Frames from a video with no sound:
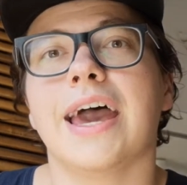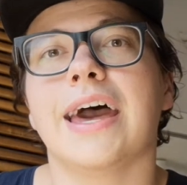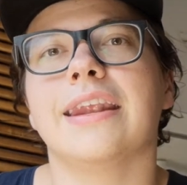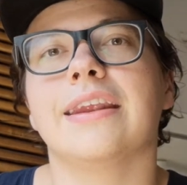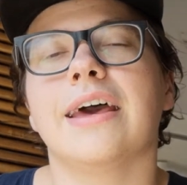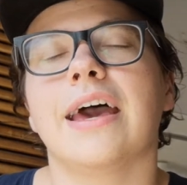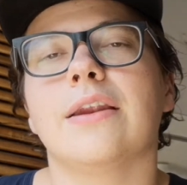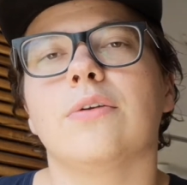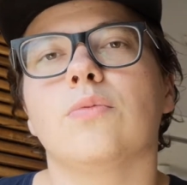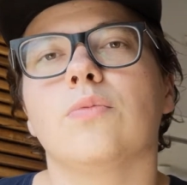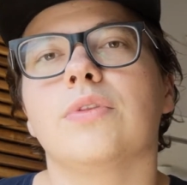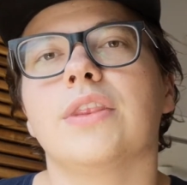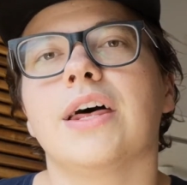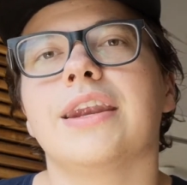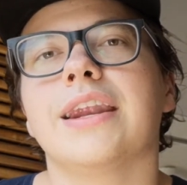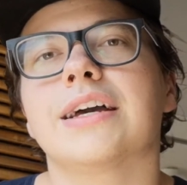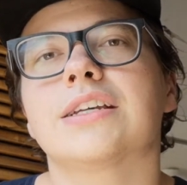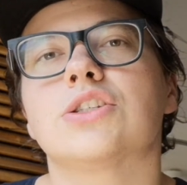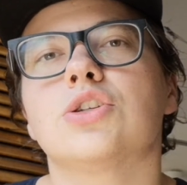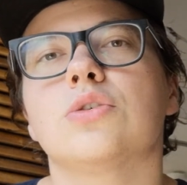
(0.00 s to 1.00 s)
And
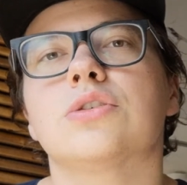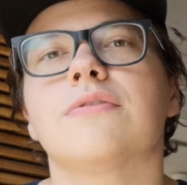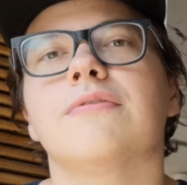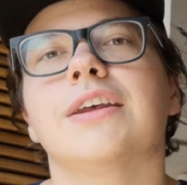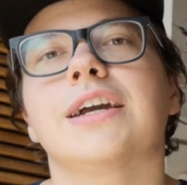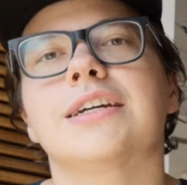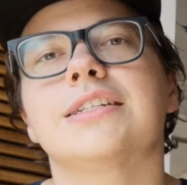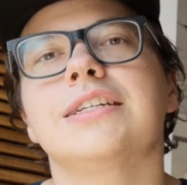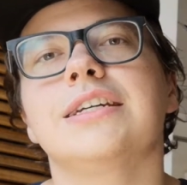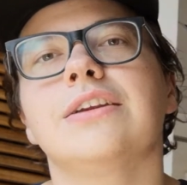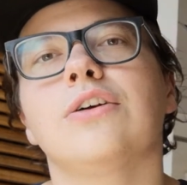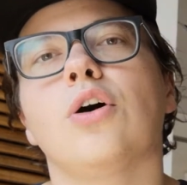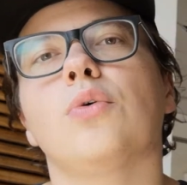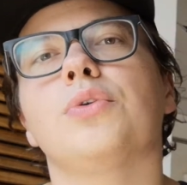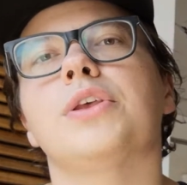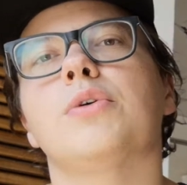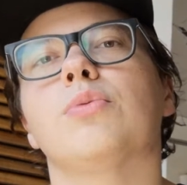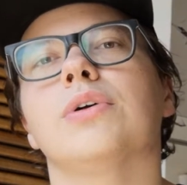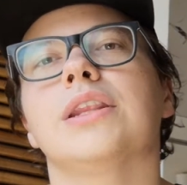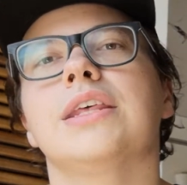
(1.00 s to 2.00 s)
that next dose of nicotine
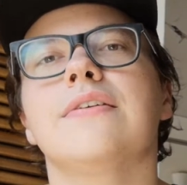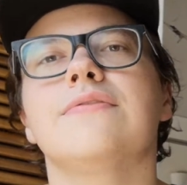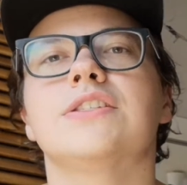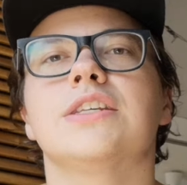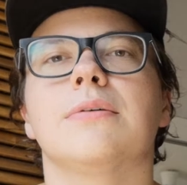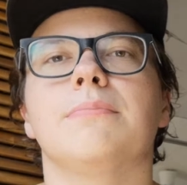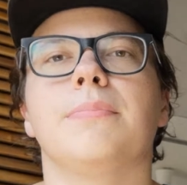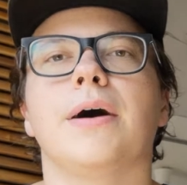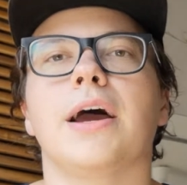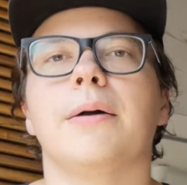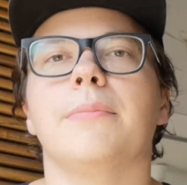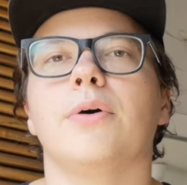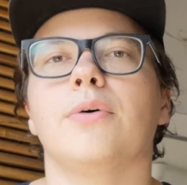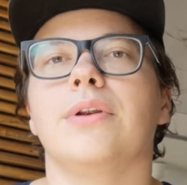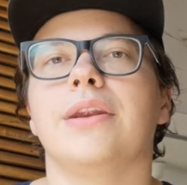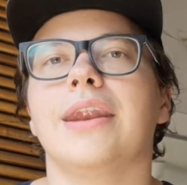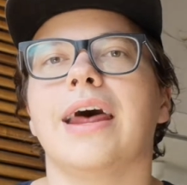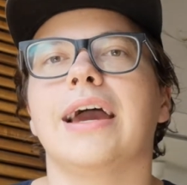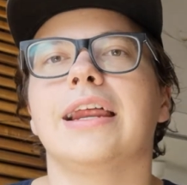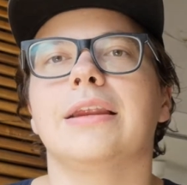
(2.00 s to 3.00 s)
only relieves it by about
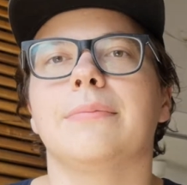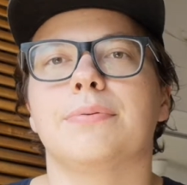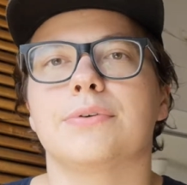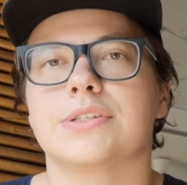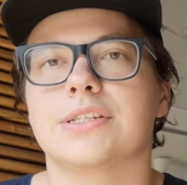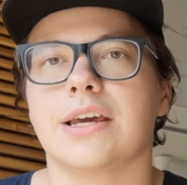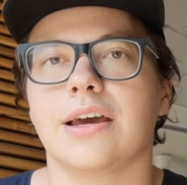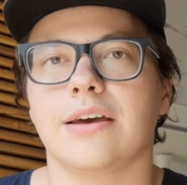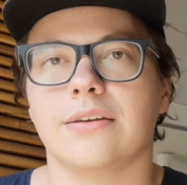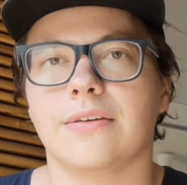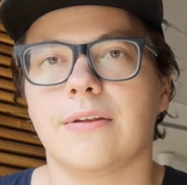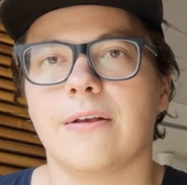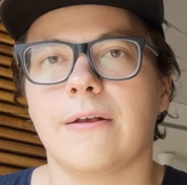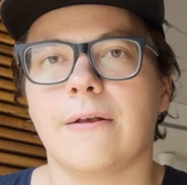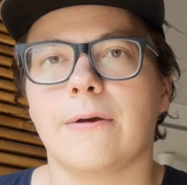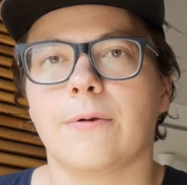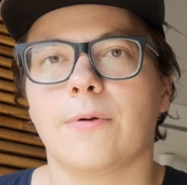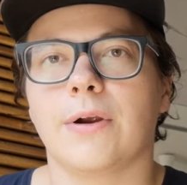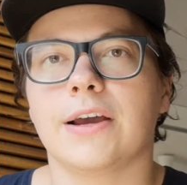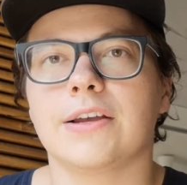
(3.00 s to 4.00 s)
90%,
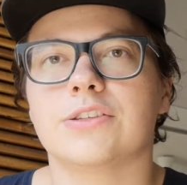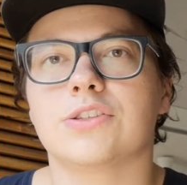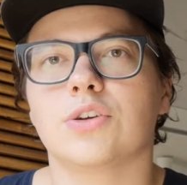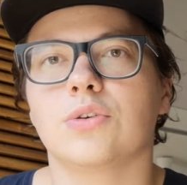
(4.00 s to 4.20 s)
right?